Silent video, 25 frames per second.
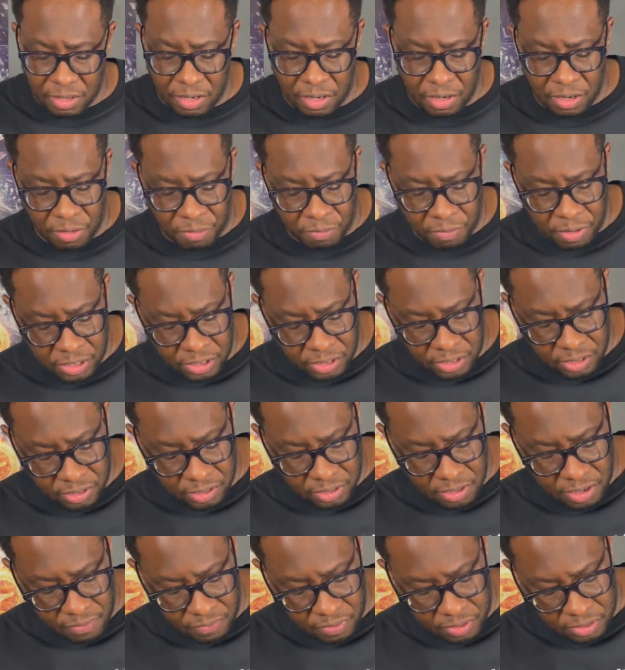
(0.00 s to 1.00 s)
and the richness
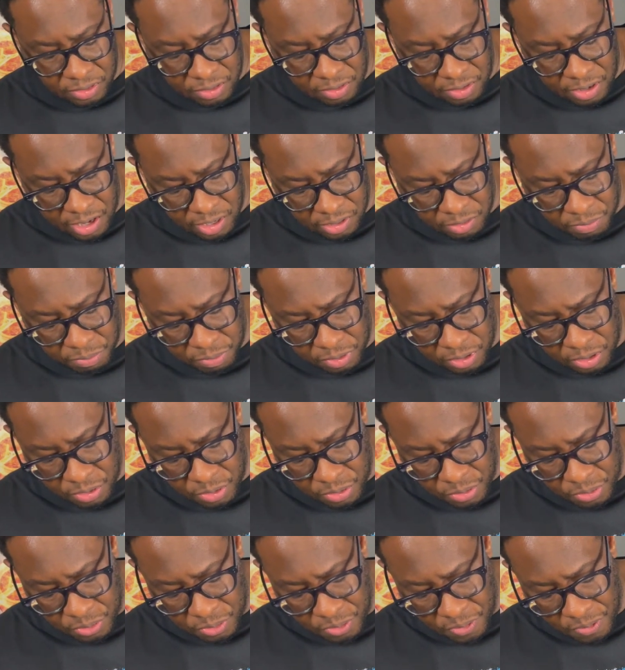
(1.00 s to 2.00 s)
of it, so that's really
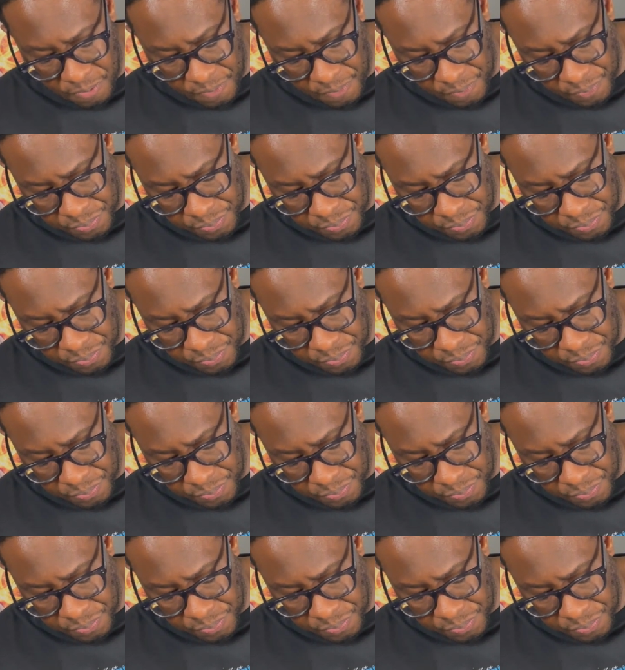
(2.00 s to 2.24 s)
cool.